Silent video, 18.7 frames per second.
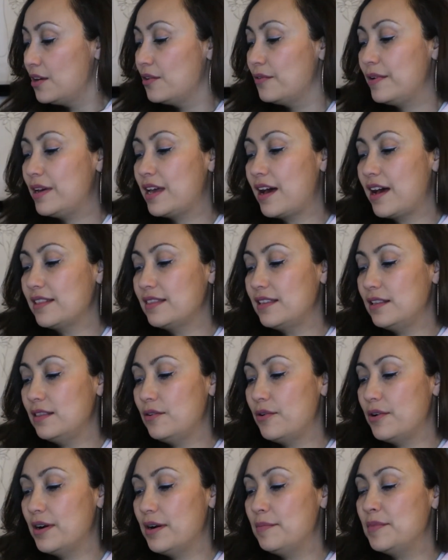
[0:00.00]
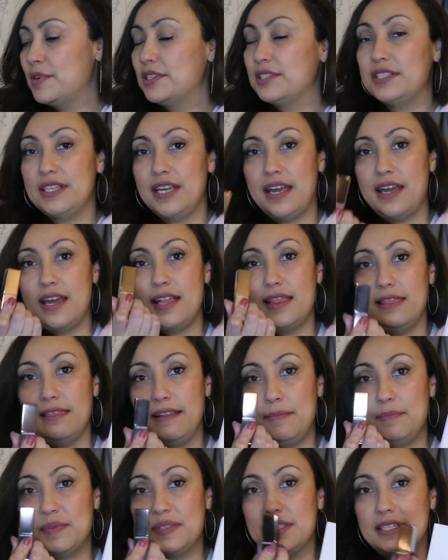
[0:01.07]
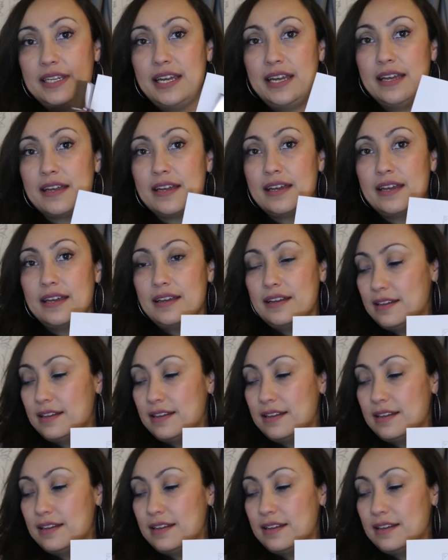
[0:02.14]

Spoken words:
We got the Laura Mercier lipstick.